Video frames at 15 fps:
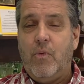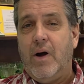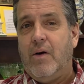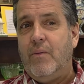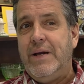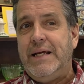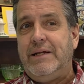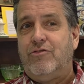
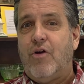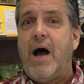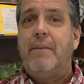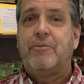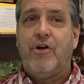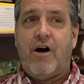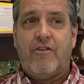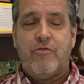Well, we
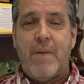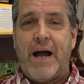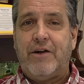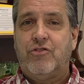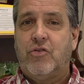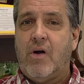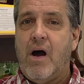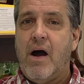dropped off my
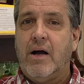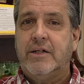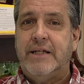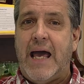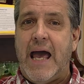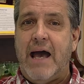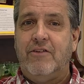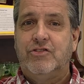truck
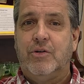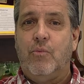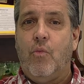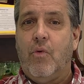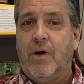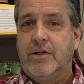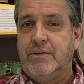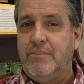to have some
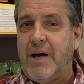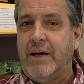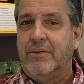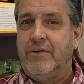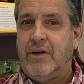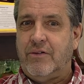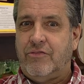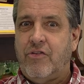work,
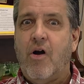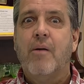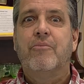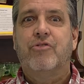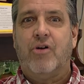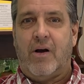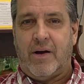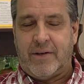the farm
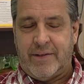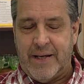truck.